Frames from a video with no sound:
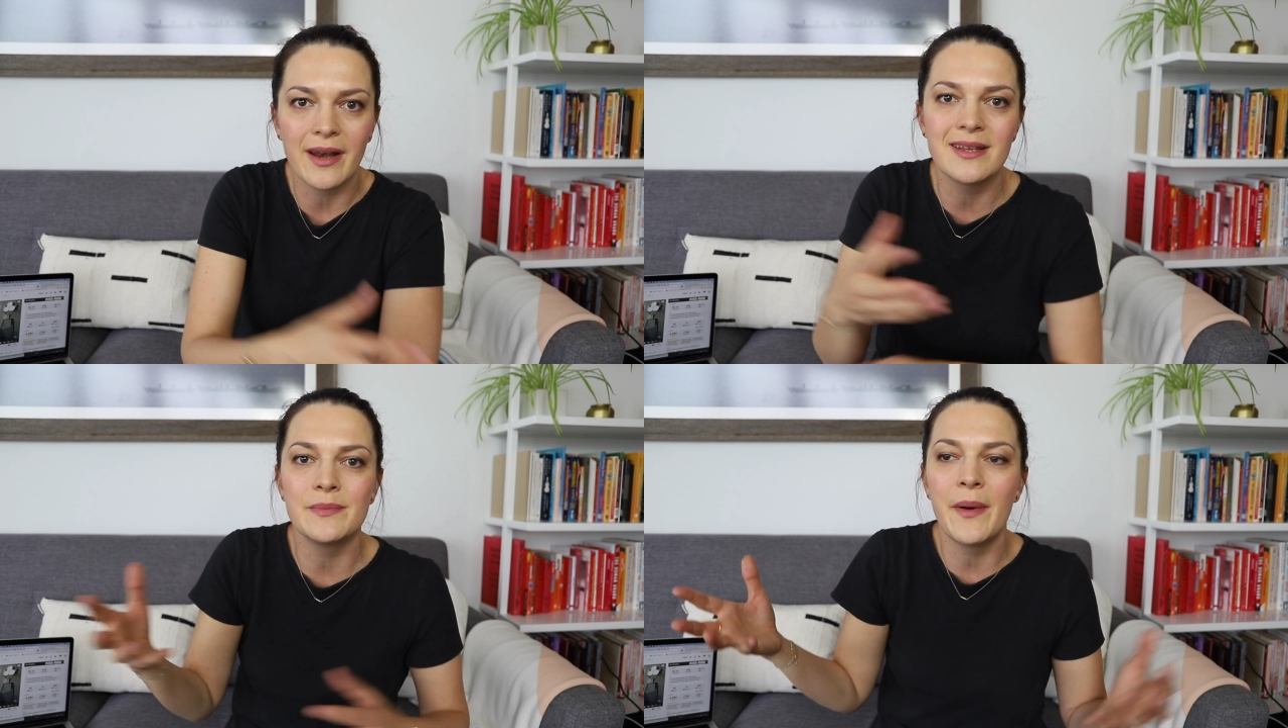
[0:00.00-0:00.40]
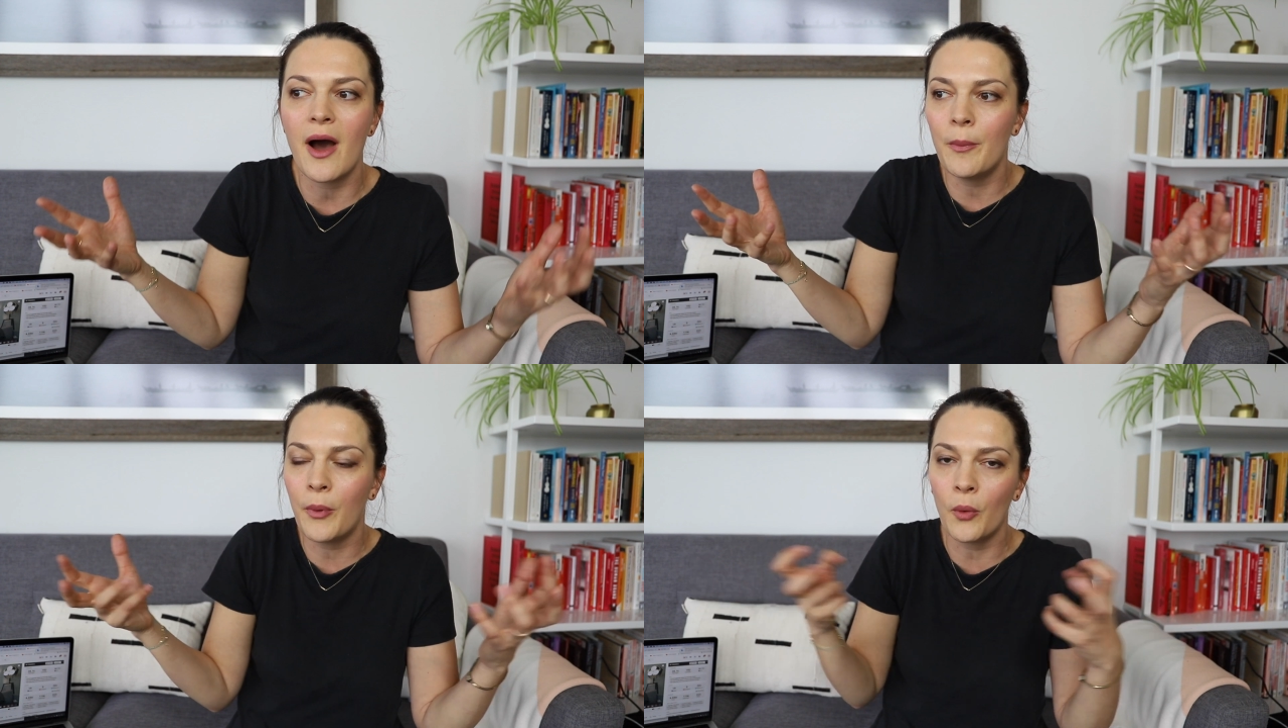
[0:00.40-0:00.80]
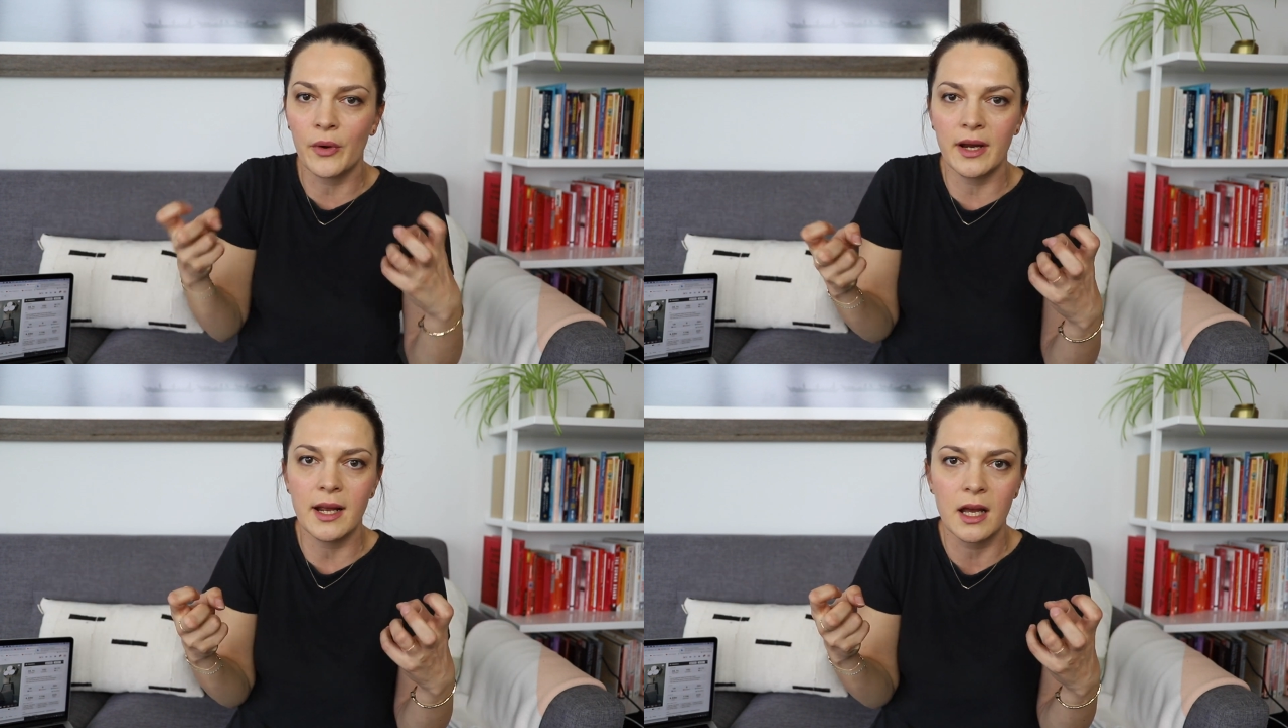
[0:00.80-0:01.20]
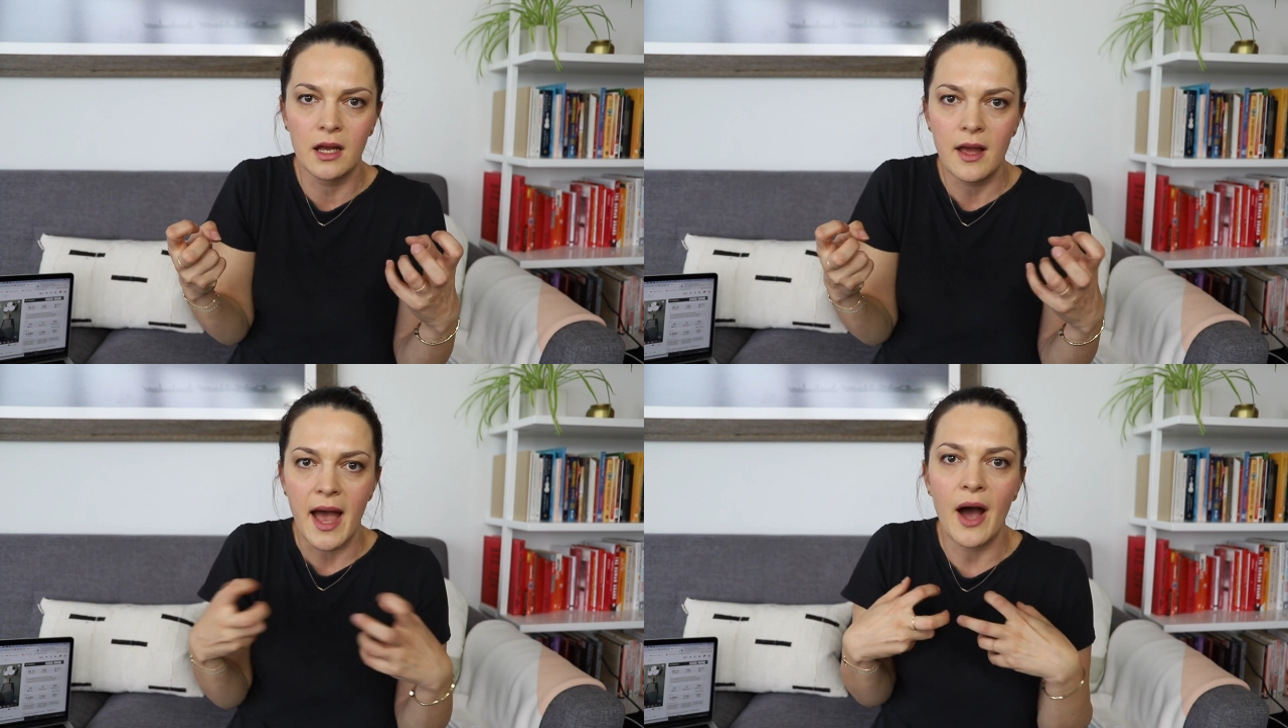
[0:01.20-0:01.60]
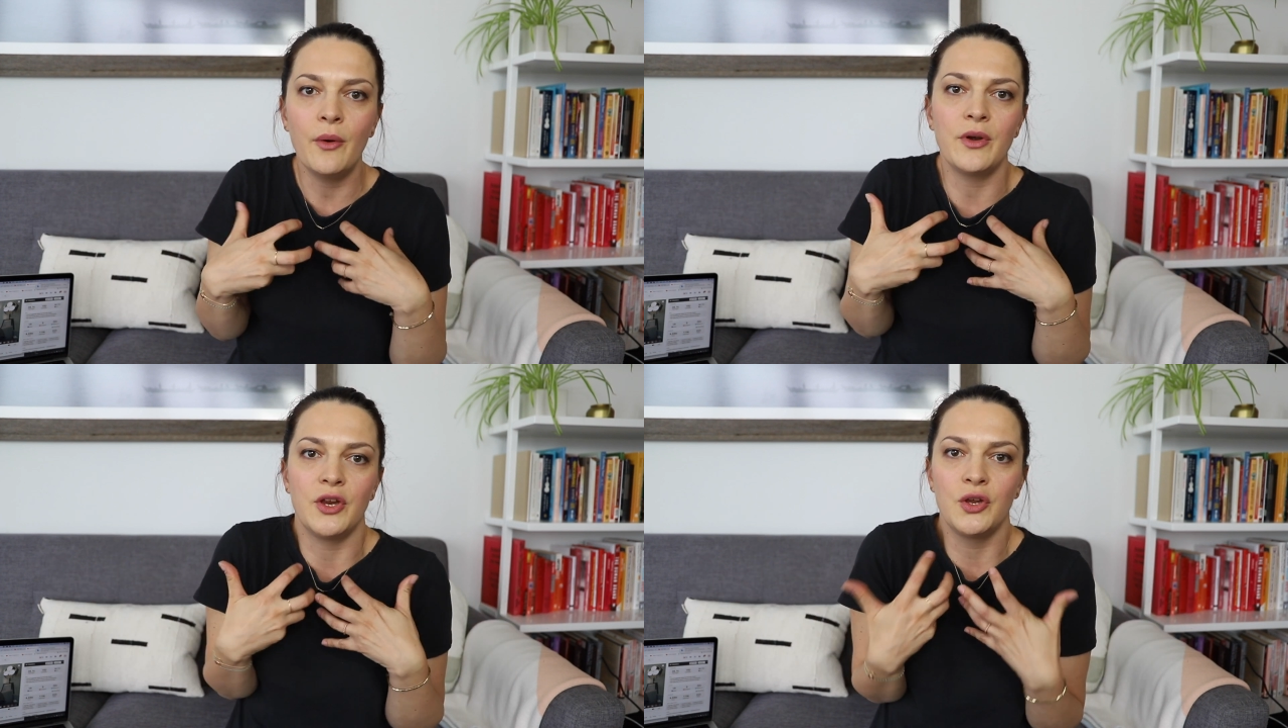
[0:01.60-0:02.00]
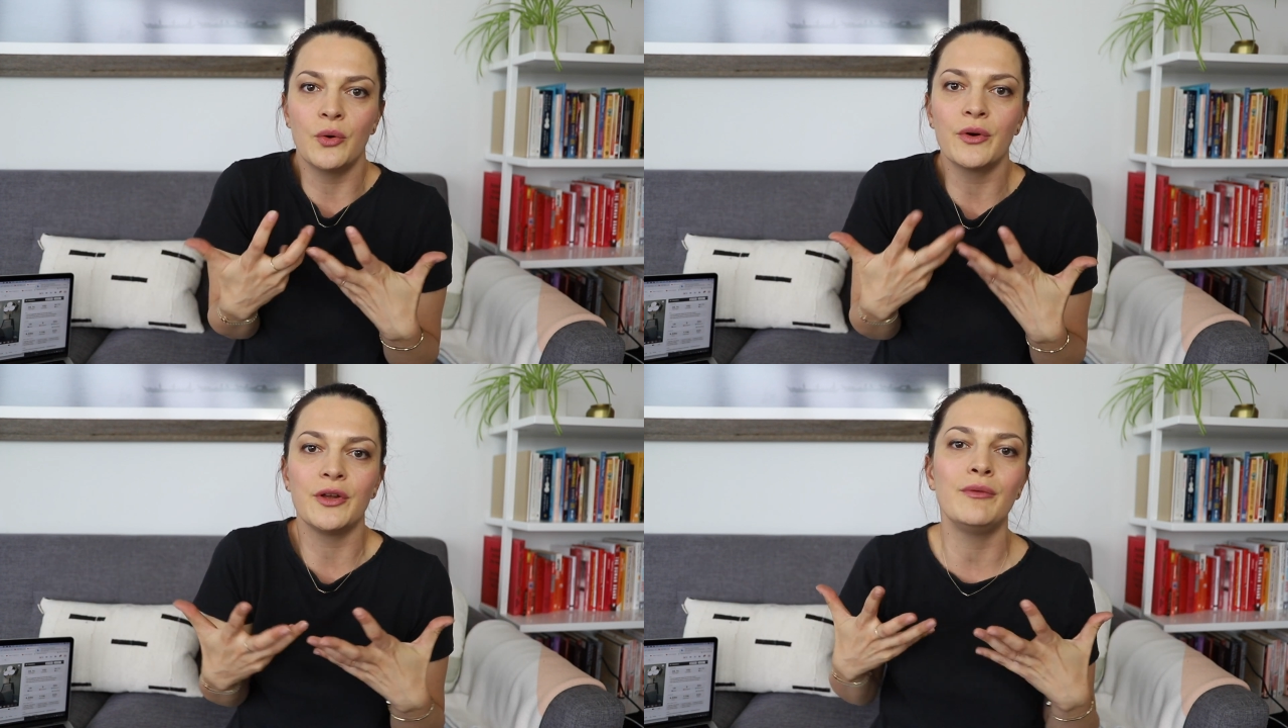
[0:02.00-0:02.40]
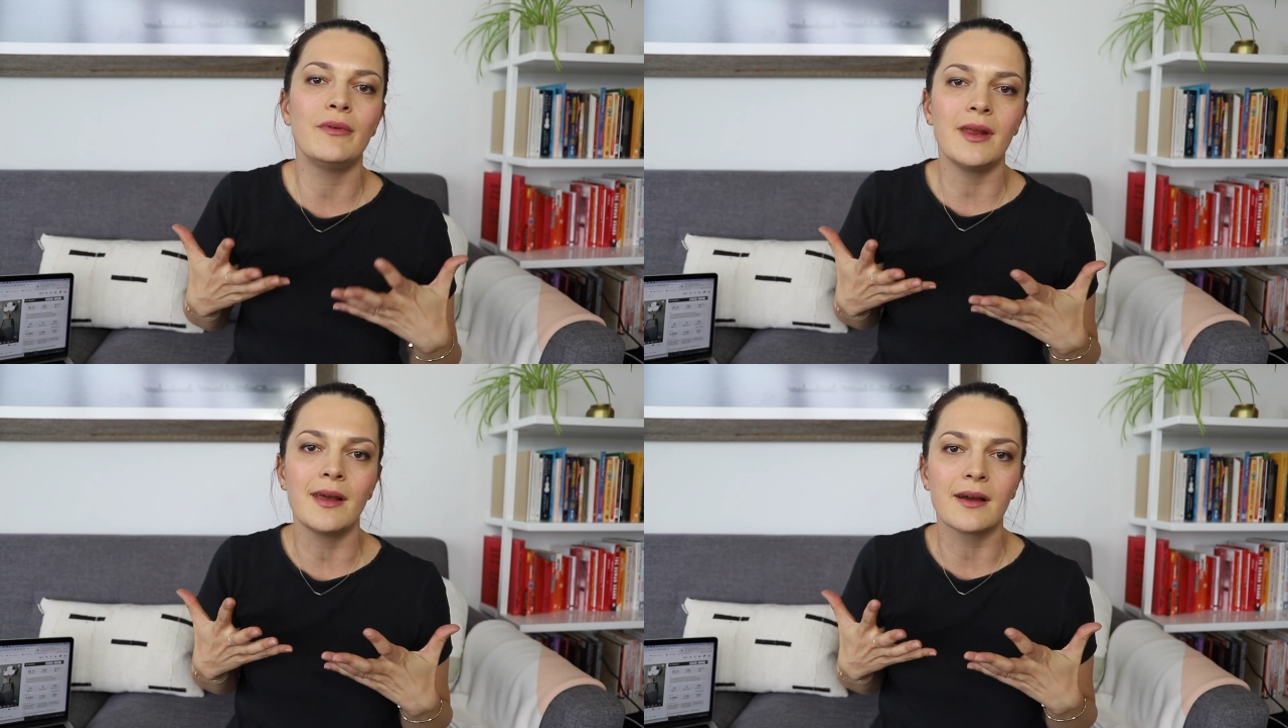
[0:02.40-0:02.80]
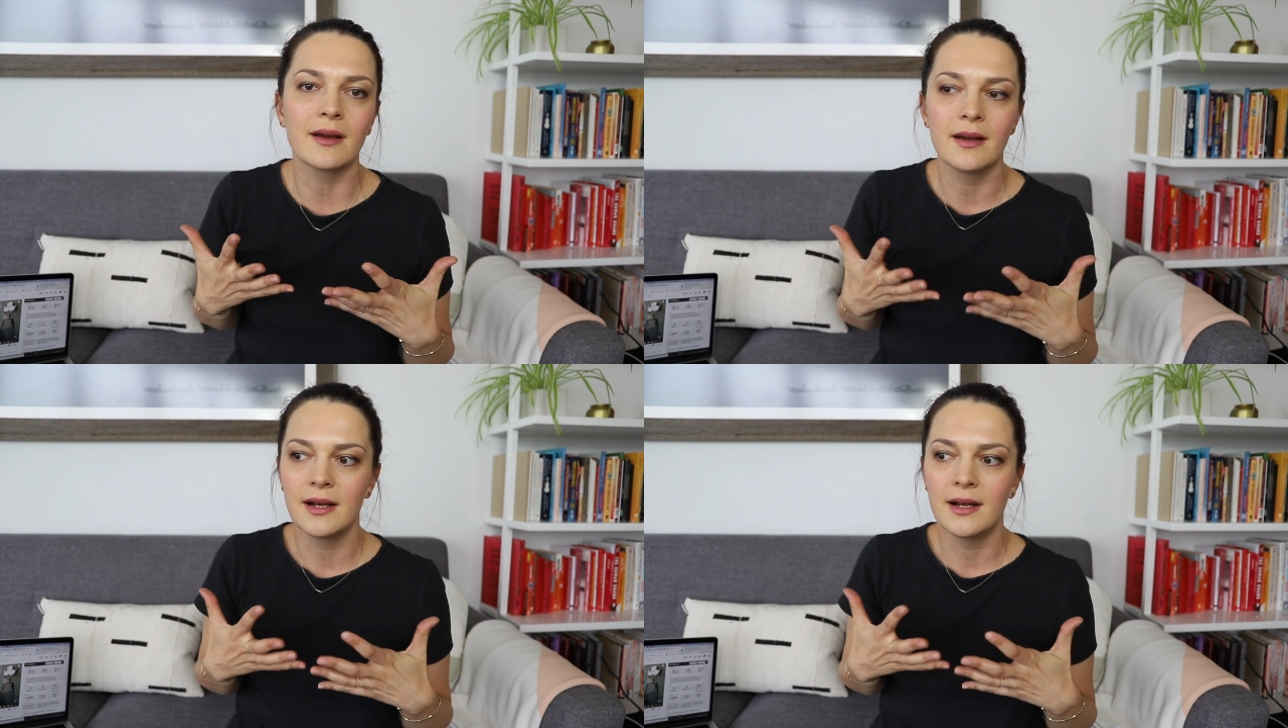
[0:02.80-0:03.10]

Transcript: It's about pouring out your unique